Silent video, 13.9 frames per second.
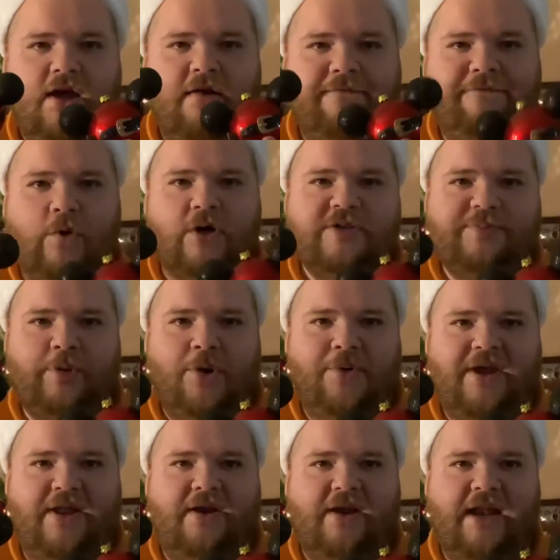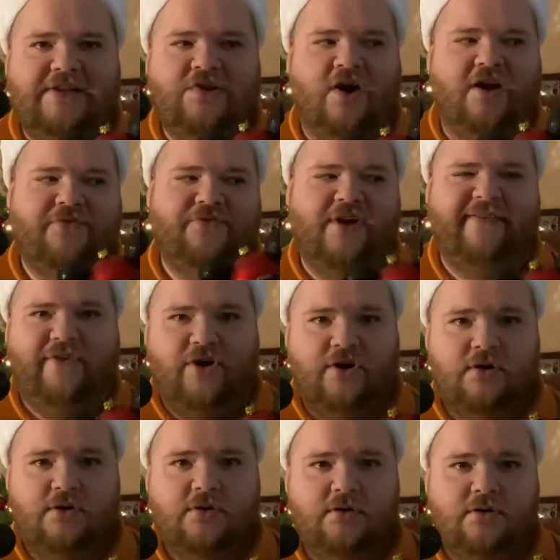four is broken and it's gone forever.
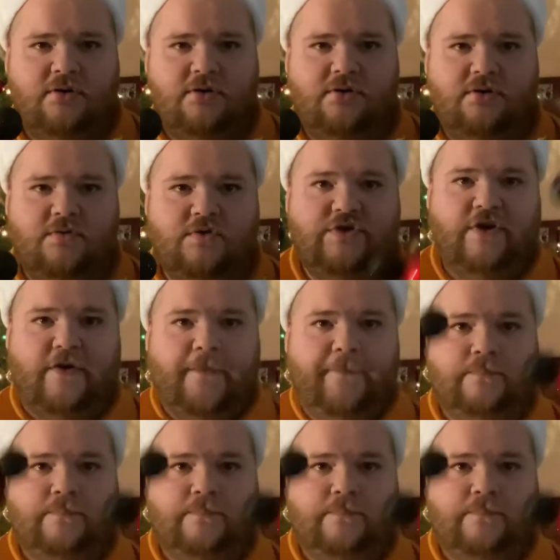So